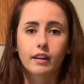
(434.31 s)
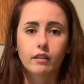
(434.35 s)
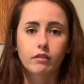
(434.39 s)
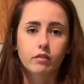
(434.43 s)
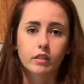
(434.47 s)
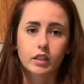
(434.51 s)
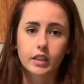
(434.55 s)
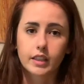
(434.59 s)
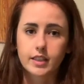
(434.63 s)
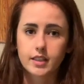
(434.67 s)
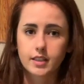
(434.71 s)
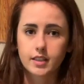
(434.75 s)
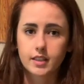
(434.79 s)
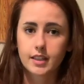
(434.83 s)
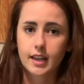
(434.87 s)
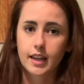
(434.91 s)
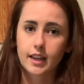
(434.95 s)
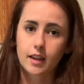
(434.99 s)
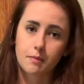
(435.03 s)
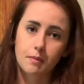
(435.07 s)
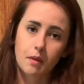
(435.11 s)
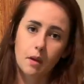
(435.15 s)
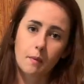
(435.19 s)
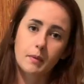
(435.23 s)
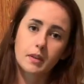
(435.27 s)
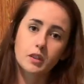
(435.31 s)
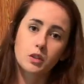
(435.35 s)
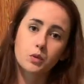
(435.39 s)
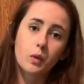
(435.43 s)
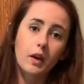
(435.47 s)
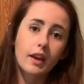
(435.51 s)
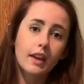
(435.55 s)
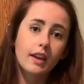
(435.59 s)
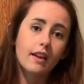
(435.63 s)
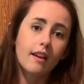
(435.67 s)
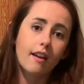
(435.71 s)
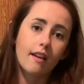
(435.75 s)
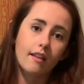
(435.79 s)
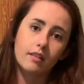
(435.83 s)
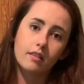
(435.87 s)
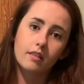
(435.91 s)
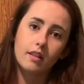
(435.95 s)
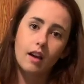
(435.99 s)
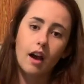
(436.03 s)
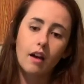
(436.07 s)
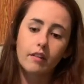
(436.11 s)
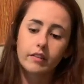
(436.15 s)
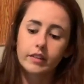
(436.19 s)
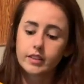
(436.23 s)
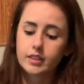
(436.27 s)
It really doesn't take up that much weight. And
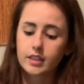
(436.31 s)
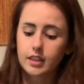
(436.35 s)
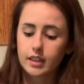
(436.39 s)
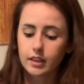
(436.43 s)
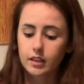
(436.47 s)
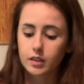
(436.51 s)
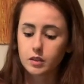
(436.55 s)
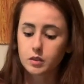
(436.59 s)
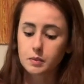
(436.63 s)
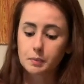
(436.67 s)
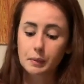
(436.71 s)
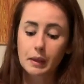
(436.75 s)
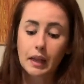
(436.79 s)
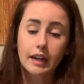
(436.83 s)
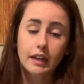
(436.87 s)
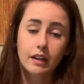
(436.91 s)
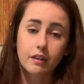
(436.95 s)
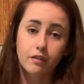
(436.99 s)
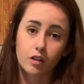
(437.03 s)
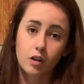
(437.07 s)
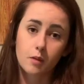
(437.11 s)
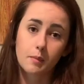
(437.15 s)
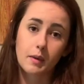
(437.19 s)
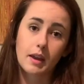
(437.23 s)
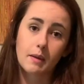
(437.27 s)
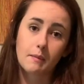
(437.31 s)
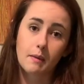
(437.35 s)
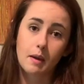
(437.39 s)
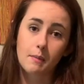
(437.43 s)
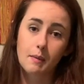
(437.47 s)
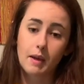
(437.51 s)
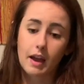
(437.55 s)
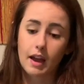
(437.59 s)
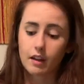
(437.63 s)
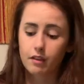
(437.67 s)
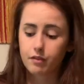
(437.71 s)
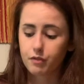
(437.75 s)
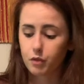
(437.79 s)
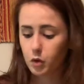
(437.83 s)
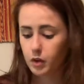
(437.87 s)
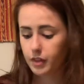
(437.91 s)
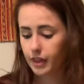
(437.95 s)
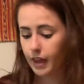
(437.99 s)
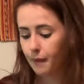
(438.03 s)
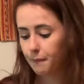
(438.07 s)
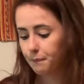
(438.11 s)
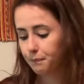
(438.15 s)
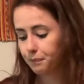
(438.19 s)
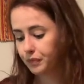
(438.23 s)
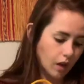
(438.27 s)
obviously there's plenty of room in my bag for
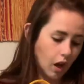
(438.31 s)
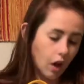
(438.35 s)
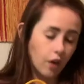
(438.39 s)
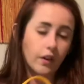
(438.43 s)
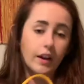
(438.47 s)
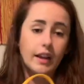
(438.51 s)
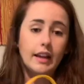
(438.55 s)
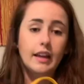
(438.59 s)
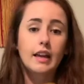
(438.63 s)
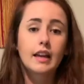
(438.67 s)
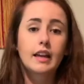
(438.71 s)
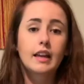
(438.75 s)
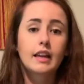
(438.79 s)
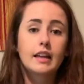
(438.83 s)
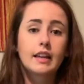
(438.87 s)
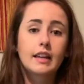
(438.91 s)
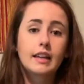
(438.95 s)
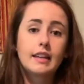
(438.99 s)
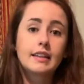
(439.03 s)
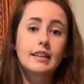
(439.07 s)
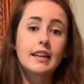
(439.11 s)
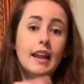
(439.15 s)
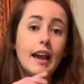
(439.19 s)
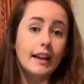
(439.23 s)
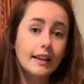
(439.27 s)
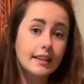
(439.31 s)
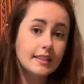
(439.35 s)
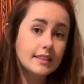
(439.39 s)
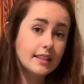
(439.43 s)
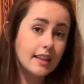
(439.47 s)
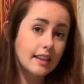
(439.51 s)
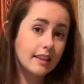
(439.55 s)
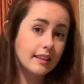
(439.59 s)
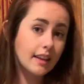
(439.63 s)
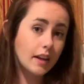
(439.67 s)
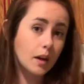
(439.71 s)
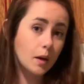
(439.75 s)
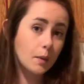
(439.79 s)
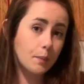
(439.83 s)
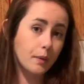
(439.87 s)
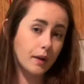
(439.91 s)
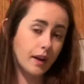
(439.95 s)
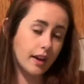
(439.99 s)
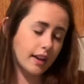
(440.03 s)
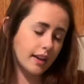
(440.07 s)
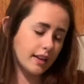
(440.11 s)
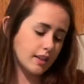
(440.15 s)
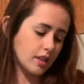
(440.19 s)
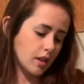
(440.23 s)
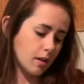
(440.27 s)
that. All right, next thing that I'll
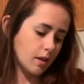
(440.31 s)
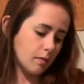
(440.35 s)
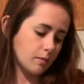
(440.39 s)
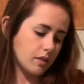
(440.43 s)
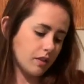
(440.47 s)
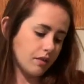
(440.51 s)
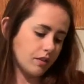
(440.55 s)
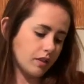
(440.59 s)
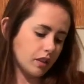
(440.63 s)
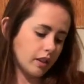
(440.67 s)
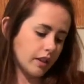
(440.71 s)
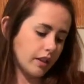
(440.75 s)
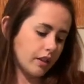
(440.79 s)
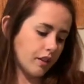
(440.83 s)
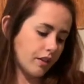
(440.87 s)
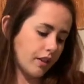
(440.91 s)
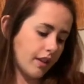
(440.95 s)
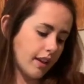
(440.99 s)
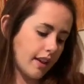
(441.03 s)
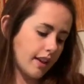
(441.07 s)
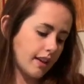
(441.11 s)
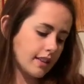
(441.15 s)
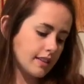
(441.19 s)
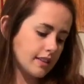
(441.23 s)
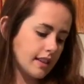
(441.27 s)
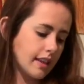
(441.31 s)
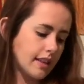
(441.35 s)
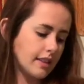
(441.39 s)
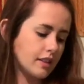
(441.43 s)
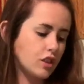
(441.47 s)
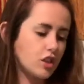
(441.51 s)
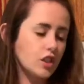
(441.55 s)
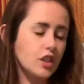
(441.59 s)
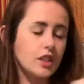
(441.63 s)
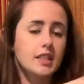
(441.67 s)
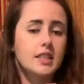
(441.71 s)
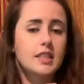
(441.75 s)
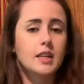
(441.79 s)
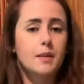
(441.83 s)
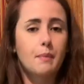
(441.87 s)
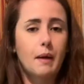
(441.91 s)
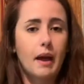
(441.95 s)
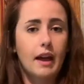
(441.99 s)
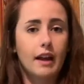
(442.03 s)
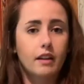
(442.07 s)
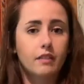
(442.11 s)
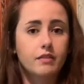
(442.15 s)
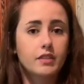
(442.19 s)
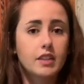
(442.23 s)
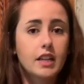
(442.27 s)
bring in terms of little things is just a
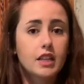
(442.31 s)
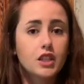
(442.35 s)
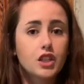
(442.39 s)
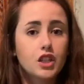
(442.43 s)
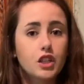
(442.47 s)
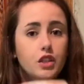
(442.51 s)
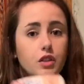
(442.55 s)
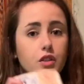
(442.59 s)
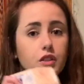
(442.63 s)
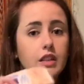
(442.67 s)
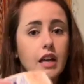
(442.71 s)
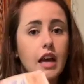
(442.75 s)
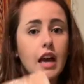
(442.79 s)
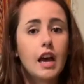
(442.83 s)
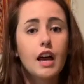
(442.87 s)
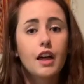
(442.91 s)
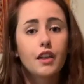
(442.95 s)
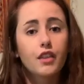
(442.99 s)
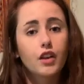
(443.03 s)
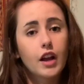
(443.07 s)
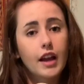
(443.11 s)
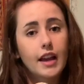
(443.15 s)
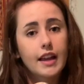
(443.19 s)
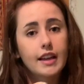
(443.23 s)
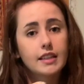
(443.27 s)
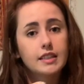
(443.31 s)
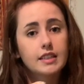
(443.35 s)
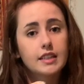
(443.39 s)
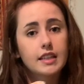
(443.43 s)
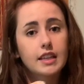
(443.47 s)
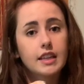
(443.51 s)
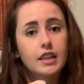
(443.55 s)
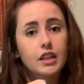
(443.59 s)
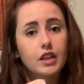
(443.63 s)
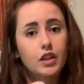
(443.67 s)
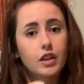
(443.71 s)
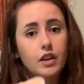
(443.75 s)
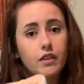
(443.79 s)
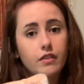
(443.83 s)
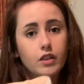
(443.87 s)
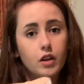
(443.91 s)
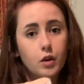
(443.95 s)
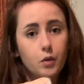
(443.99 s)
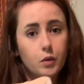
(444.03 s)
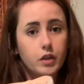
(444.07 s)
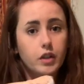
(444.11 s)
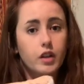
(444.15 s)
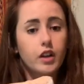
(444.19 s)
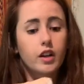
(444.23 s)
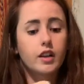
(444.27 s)
pack of tissues. They're handy. You never know
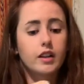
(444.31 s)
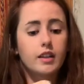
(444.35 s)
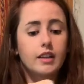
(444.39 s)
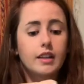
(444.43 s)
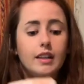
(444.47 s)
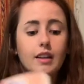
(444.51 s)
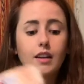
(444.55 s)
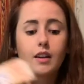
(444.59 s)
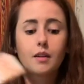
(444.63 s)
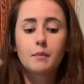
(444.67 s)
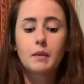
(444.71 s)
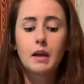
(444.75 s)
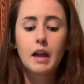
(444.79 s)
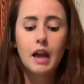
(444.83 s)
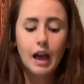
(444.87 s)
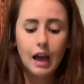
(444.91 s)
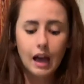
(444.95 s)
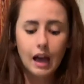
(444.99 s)
when you're gonna need them.